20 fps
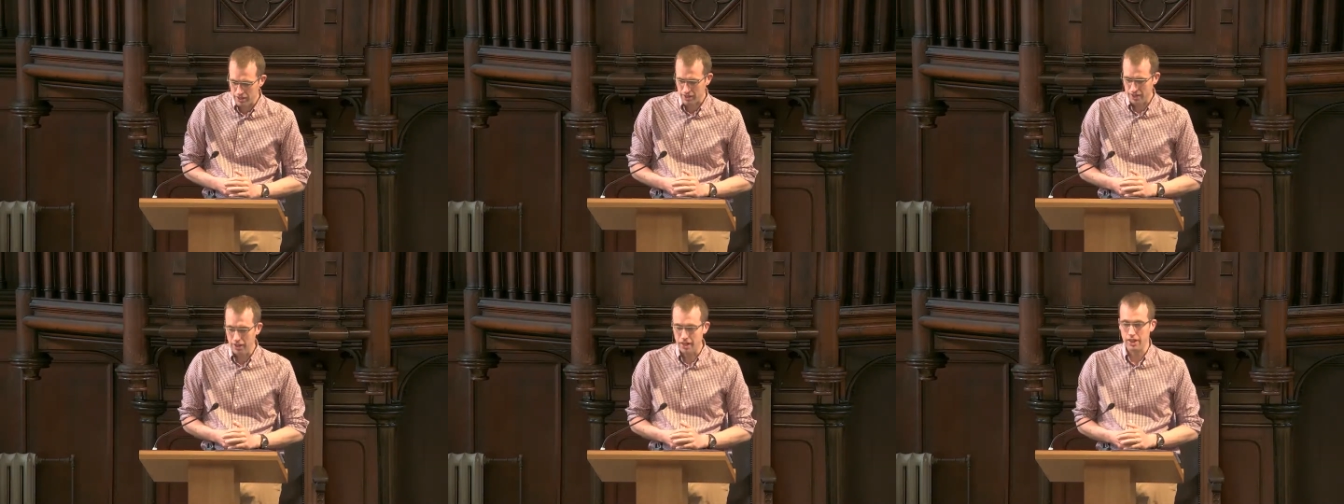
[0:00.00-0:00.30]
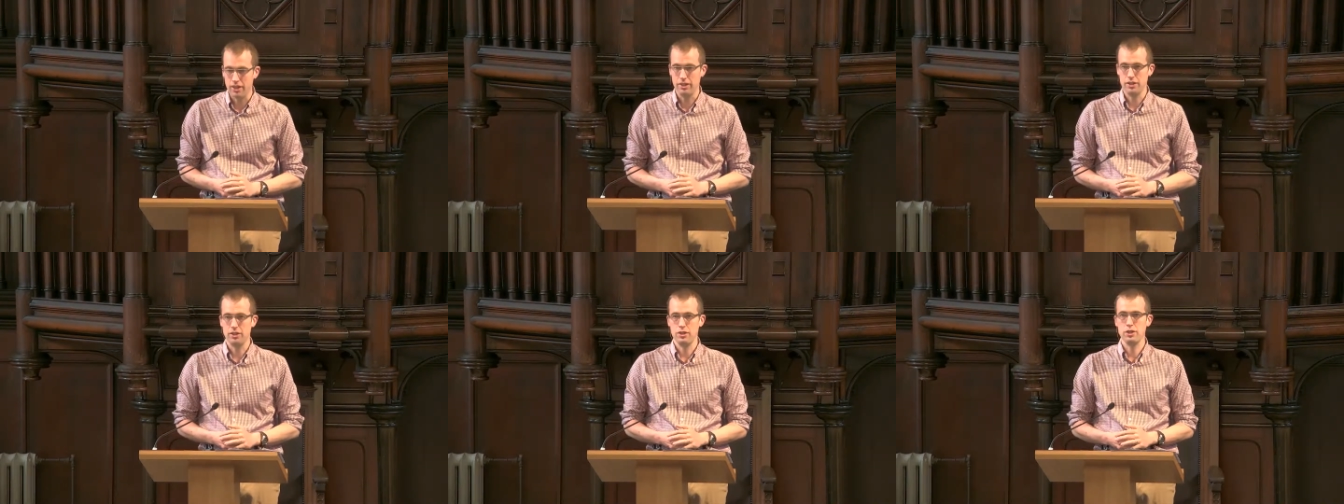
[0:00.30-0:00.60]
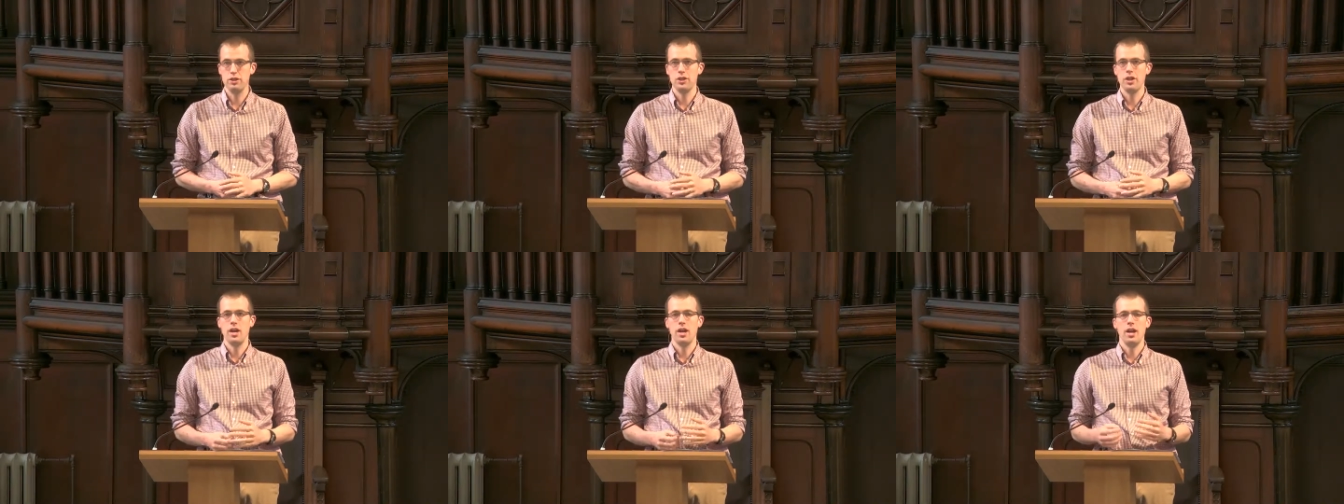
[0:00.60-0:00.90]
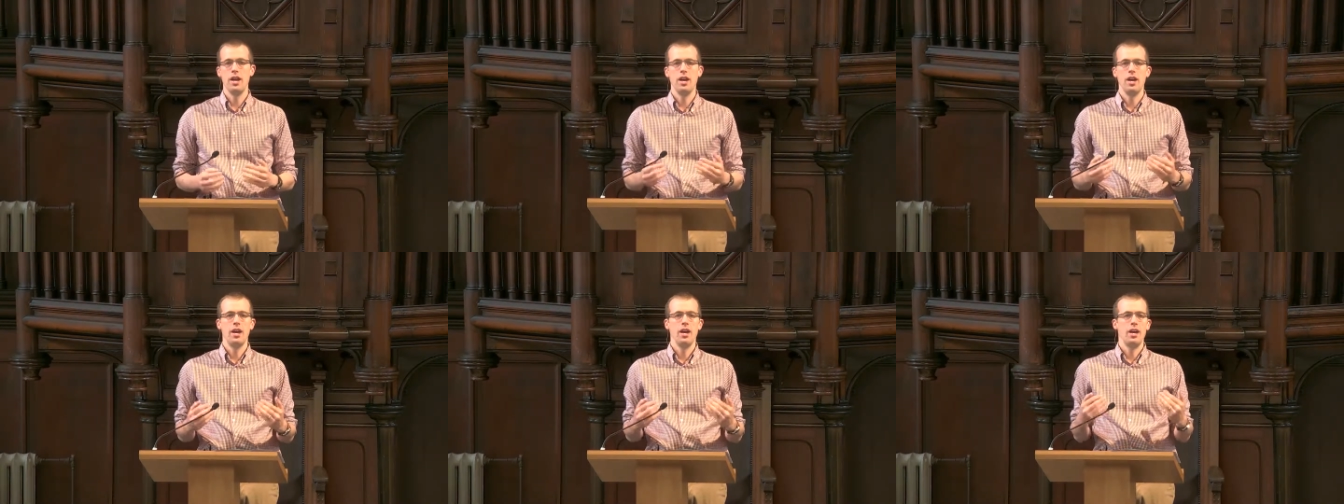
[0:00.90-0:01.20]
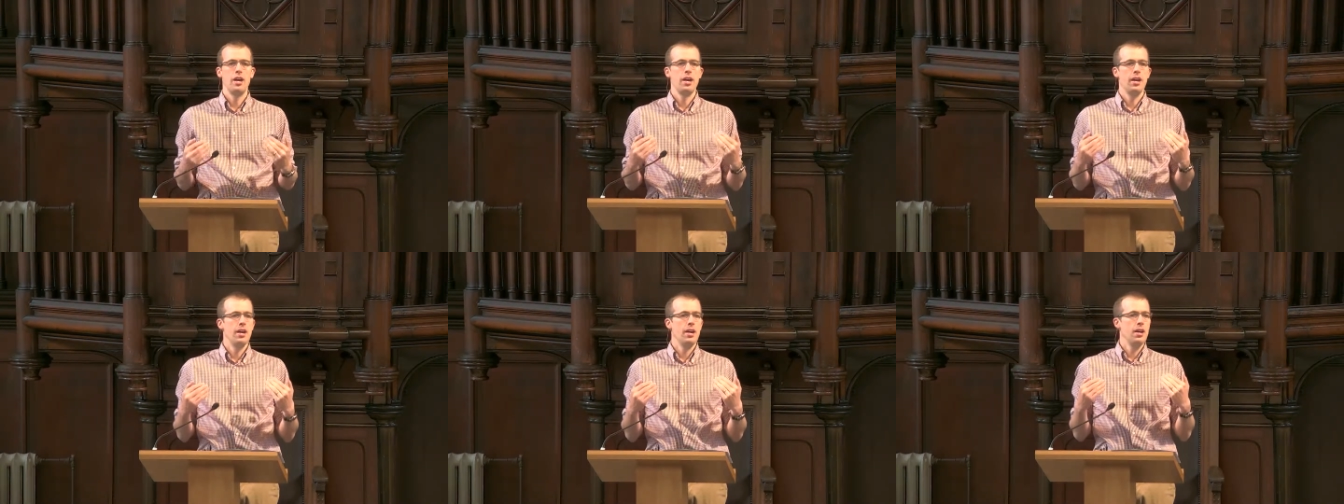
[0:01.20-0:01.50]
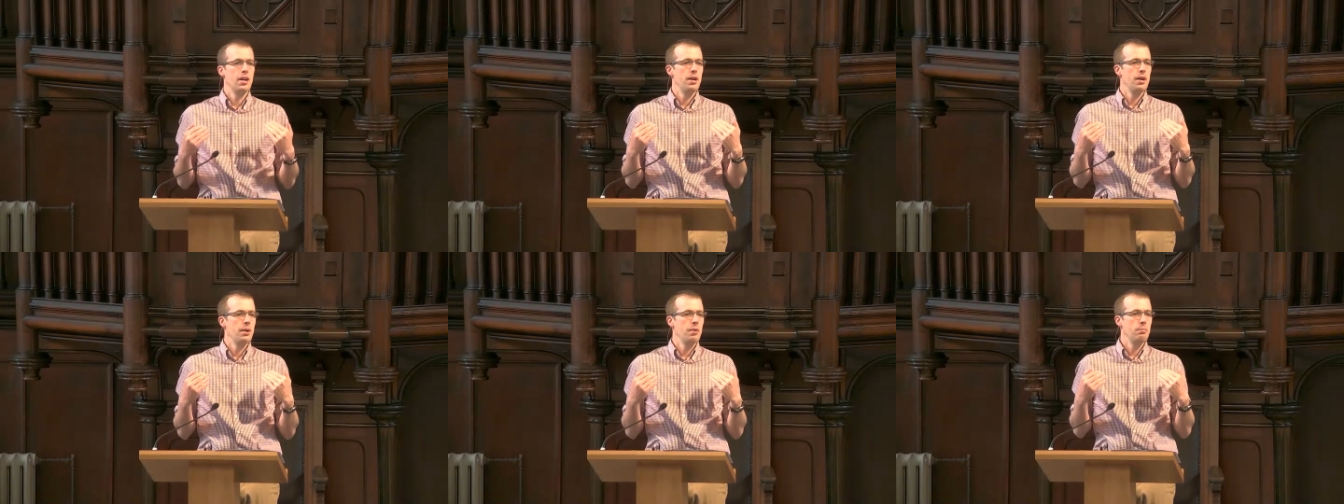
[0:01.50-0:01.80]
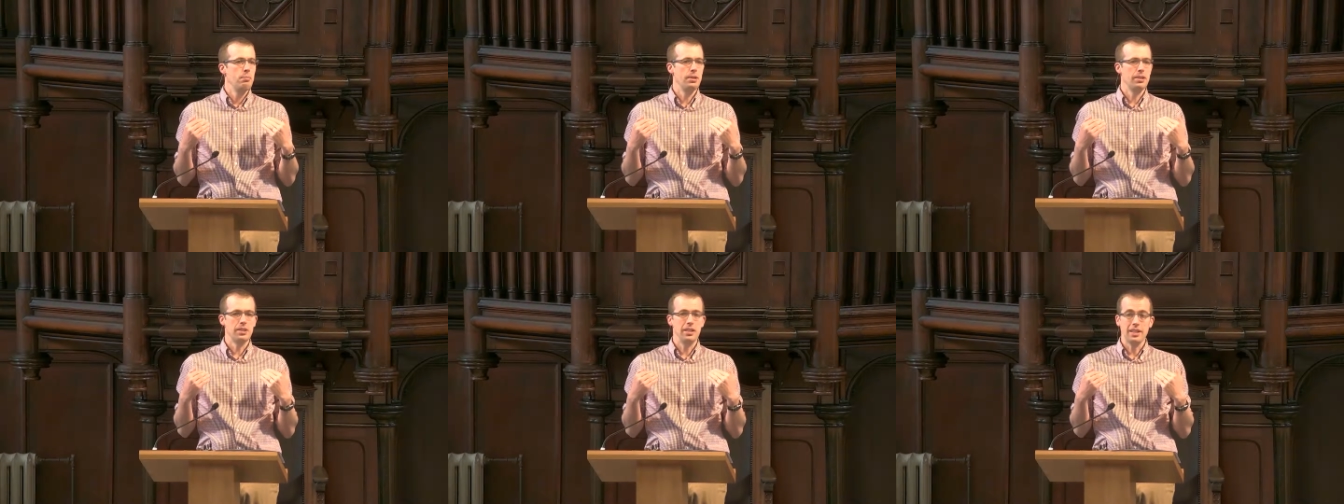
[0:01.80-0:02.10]
than others.
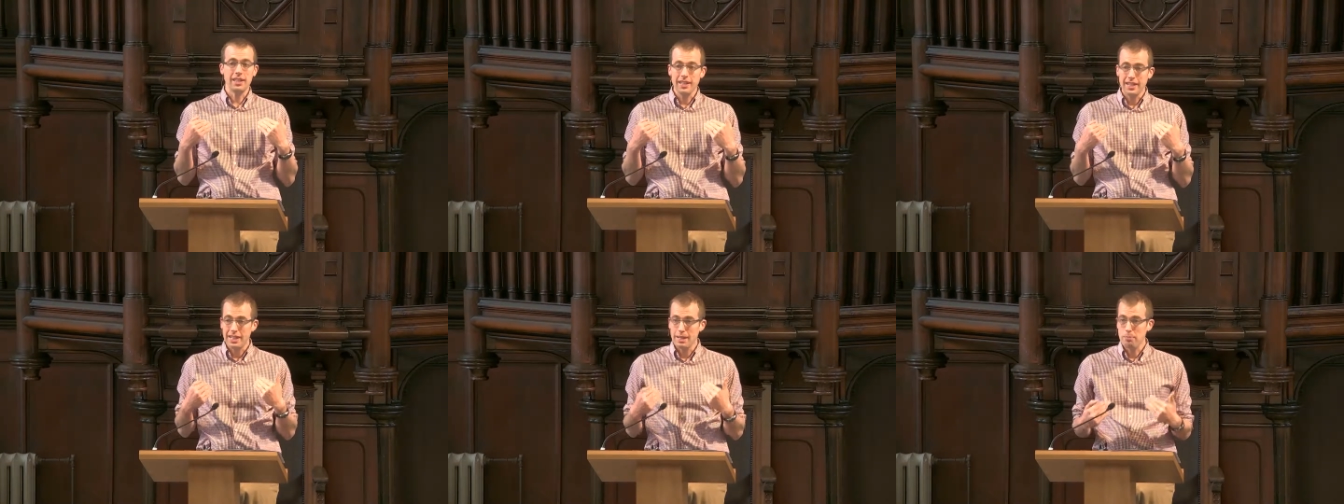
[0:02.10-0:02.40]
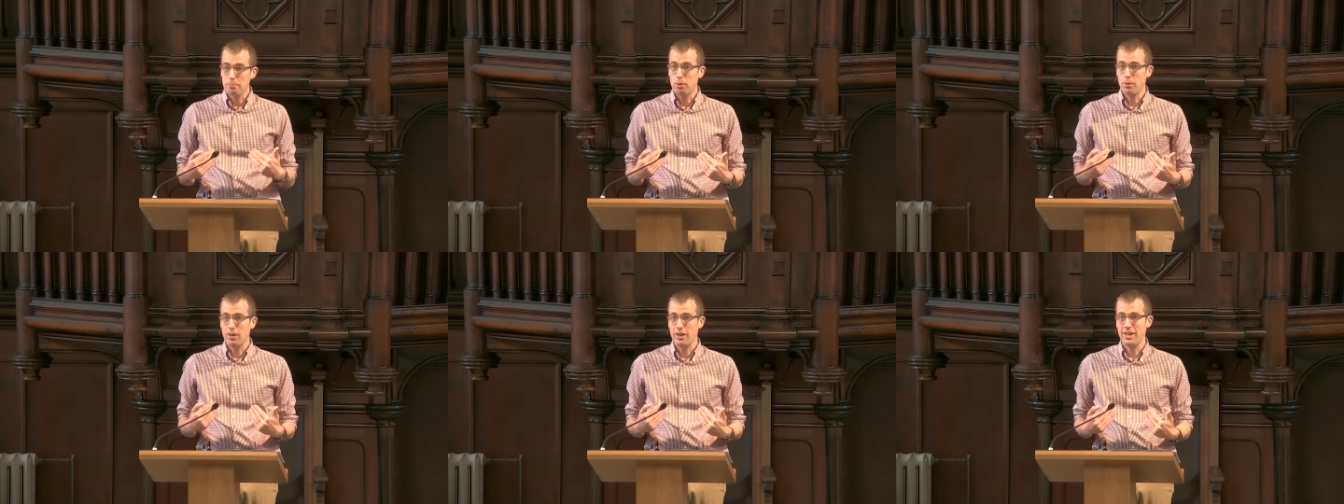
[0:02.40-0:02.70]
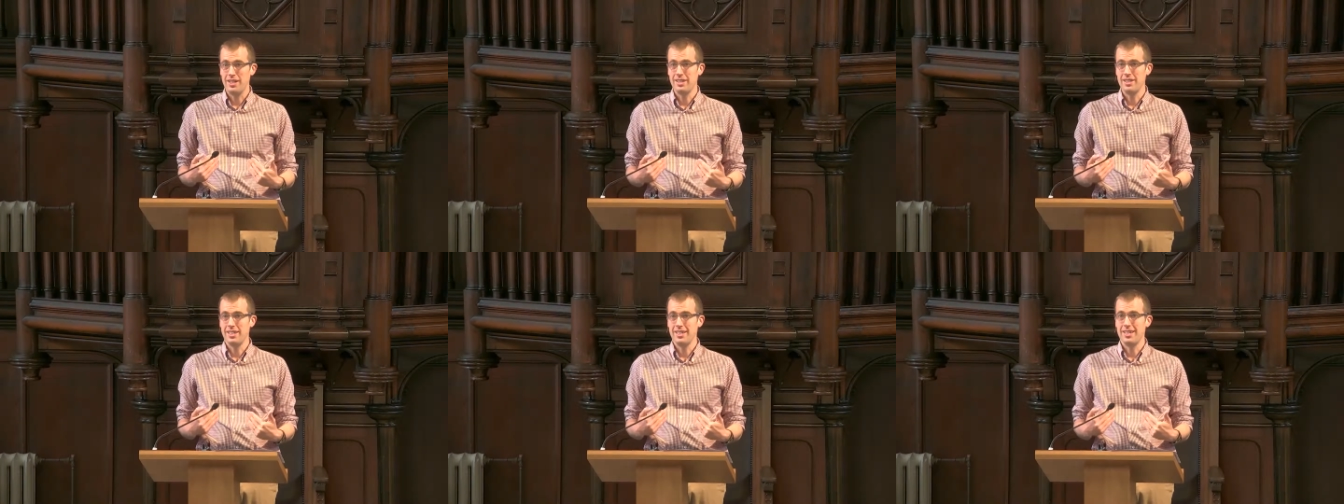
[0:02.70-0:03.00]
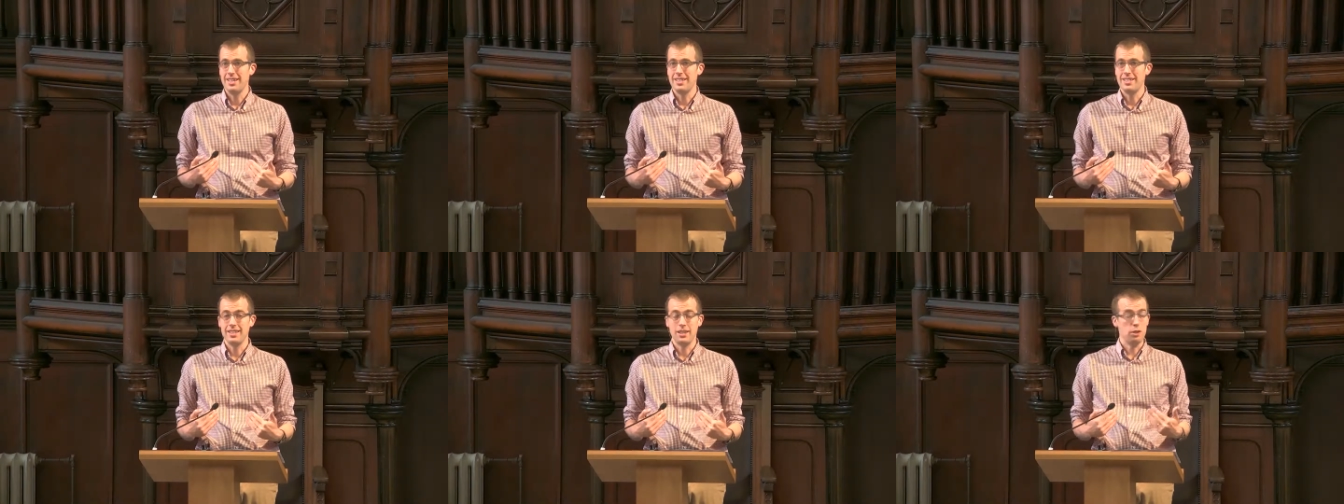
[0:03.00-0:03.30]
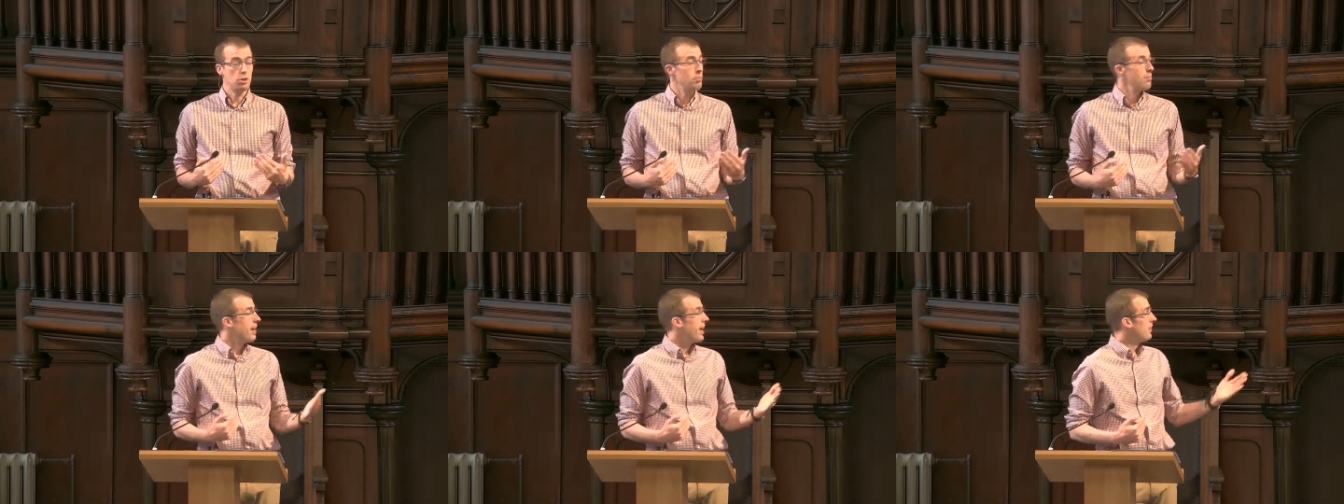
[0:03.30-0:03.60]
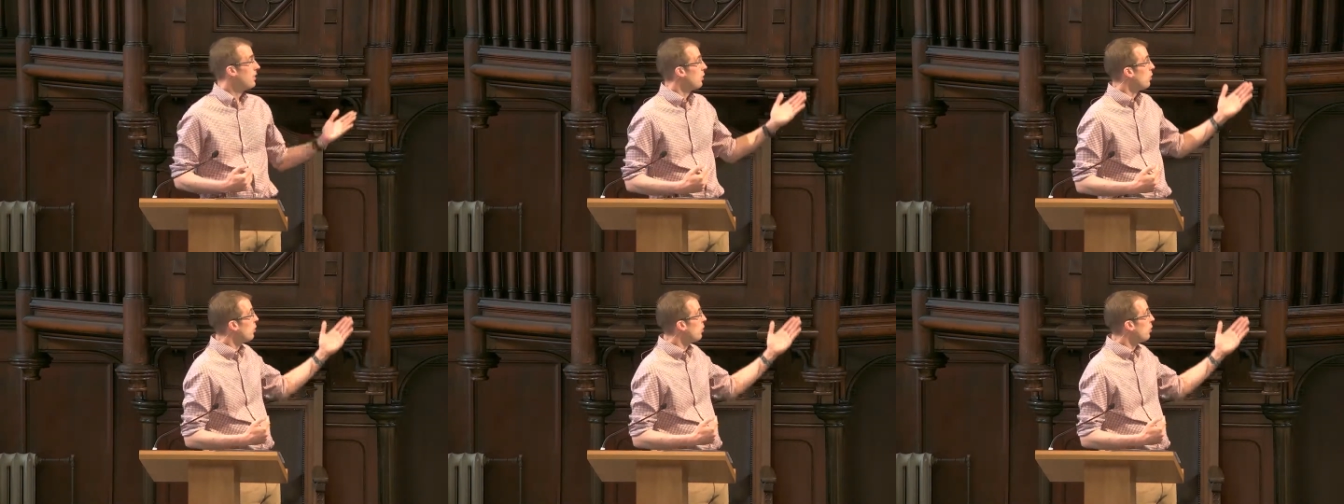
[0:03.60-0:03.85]
But the key point is that no matter